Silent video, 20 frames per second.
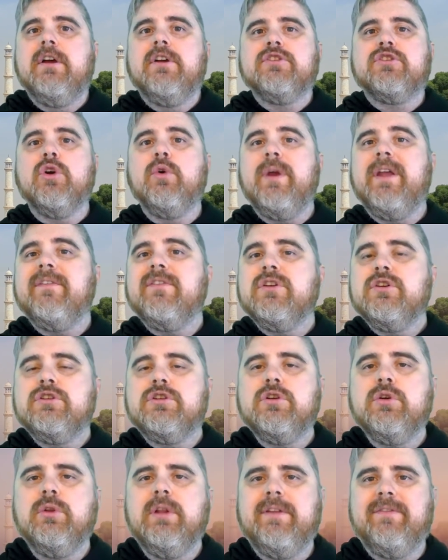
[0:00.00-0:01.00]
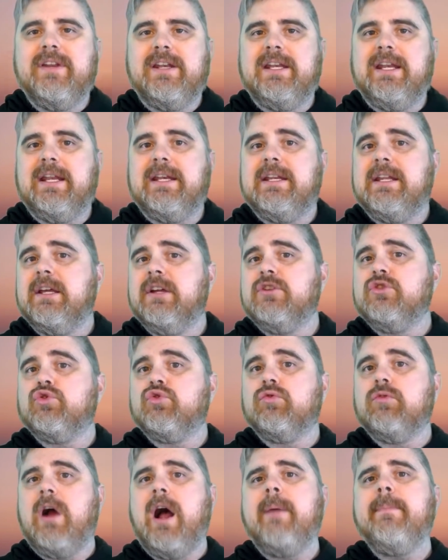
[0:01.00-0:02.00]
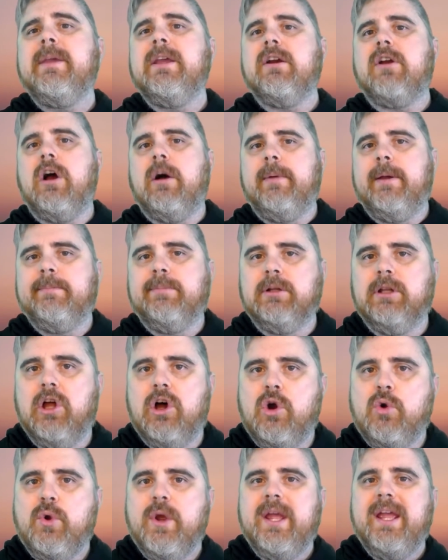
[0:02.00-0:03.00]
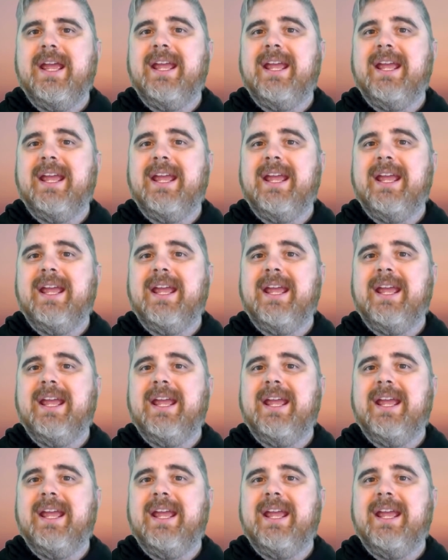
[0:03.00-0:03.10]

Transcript: So if you do live in India, drop me a comment below